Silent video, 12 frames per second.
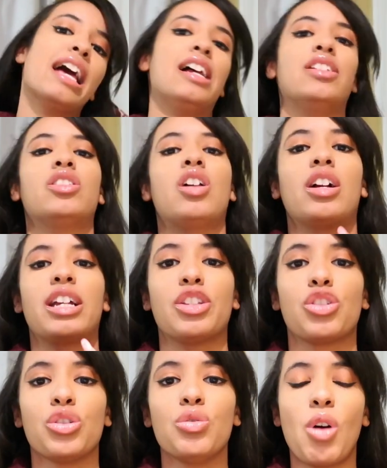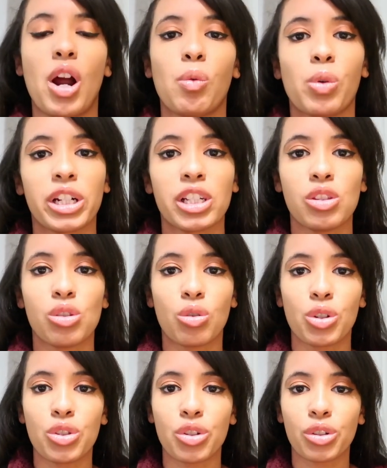as long as you are working
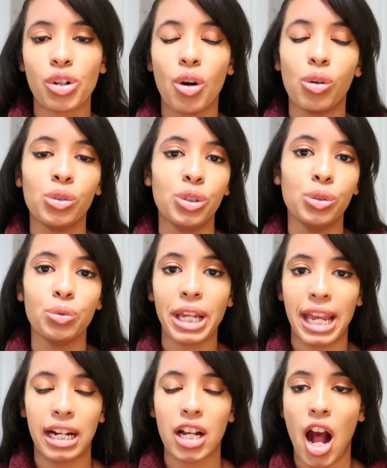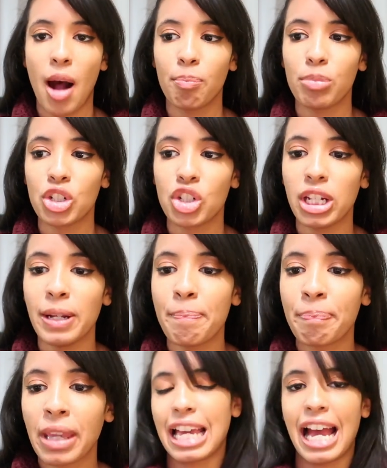towards your goal you can accomplish it
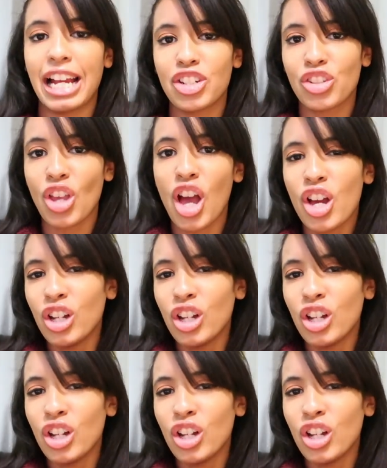that I just